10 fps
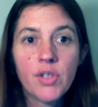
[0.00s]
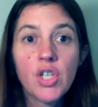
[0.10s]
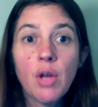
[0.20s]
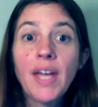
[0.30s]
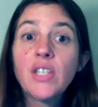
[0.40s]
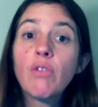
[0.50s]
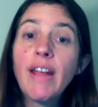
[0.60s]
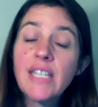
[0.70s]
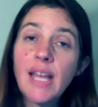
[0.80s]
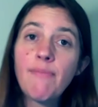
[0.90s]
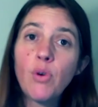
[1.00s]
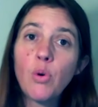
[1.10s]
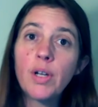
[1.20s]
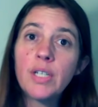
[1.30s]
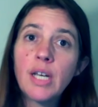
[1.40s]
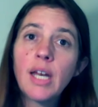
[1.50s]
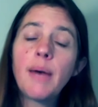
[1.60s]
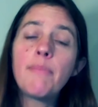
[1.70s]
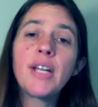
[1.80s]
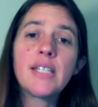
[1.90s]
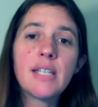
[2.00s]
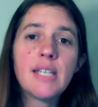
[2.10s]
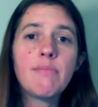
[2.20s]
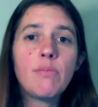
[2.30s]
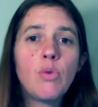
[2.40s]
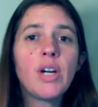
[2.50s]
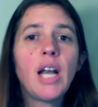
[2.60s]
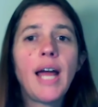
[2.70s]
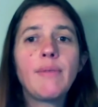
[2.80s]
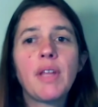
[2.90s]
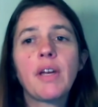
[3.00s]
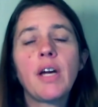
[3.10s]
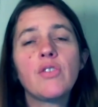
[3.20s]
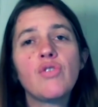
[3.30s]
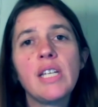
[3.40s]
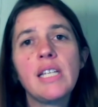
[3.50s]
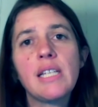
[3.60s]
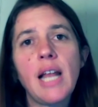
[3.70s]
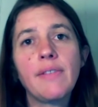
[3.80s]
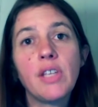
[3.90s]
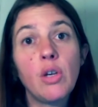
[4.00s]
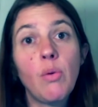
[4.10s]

So that's a great step forward and brings us in more in line with other countries like the